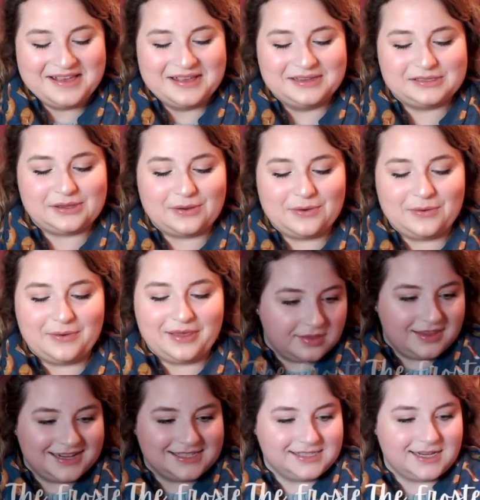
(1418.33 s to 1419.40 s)
So
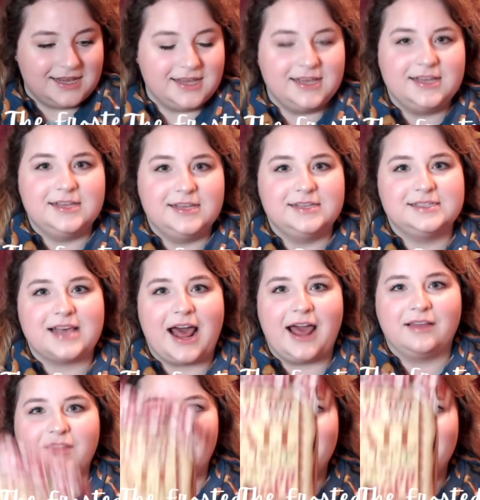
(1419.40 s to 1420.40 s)
this is I Love